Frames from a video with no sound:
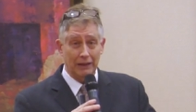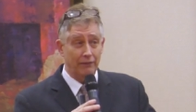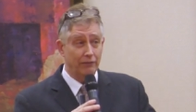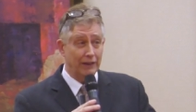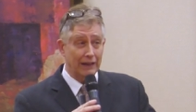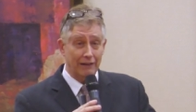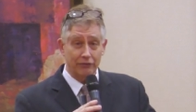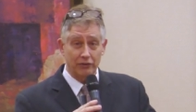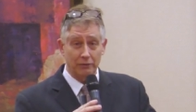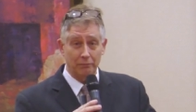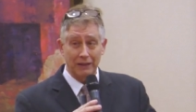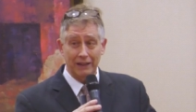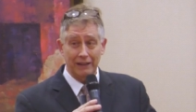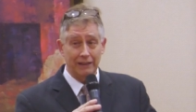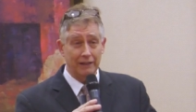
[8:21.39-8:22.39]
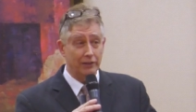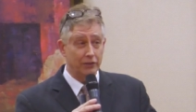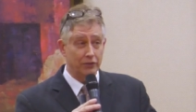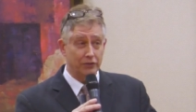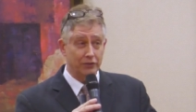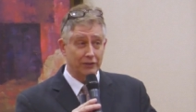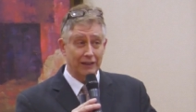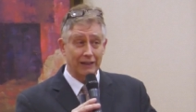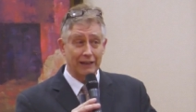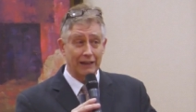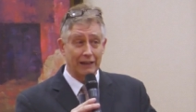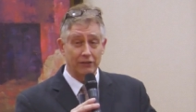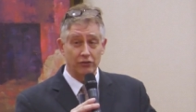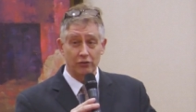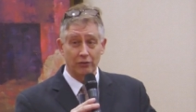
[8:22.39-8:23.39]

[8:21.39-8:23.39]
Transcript: even after many years or decades,